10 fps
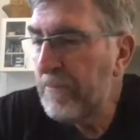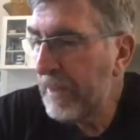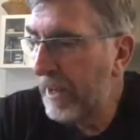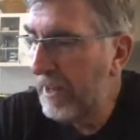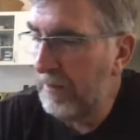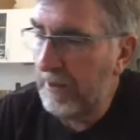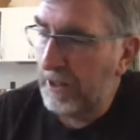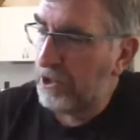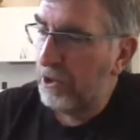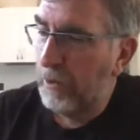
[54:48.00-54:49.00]
I'm
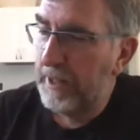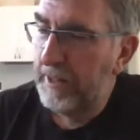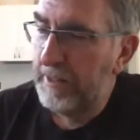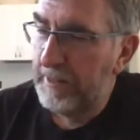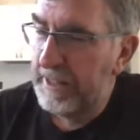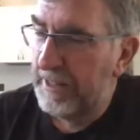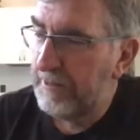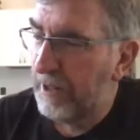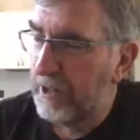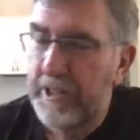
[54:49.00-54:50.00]
not sure whether
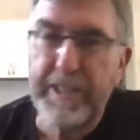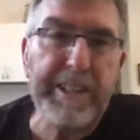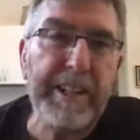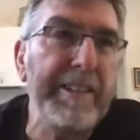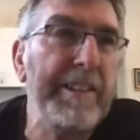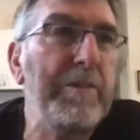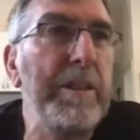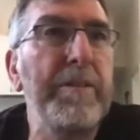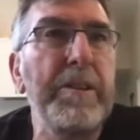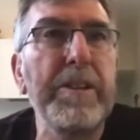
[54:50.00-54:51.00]
folks listening to this
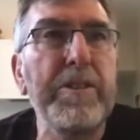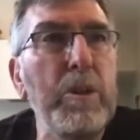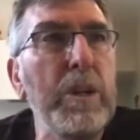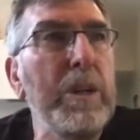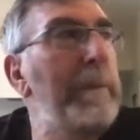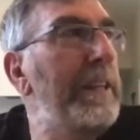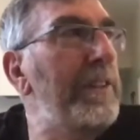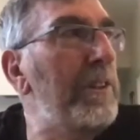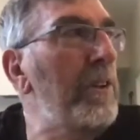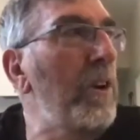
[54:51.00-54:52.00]
will have heard us talk about
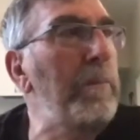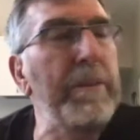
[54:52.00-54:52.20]
this or not.